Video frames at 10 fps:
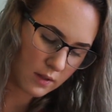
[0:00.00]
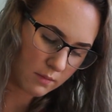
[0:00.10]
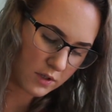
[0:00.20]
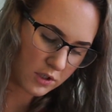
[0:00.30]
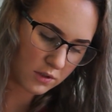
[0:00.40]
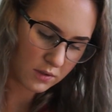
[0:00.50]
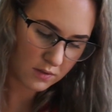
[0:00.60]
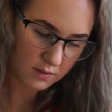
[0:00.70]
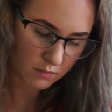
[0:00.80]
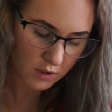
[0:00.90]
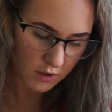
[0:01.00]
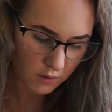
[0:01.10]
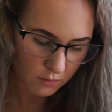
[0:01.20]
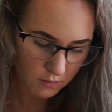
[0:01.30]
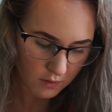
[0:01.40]
let me show you some
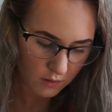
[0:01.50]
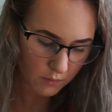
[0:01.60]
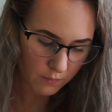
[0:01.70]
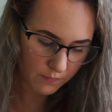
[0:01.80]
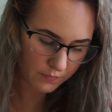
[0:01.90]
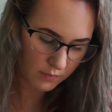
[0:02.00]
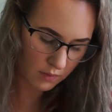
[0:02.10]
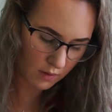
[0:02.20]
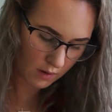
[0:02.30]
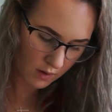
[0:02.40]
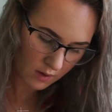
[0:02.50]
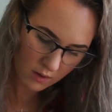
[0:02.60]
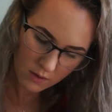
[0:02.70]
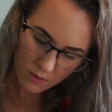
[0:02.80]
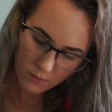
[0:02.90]
cute little
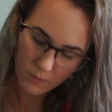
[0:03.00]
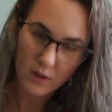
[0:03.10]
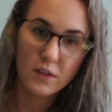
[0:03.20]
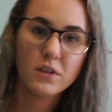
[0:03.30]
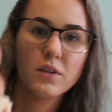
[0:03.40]
ones.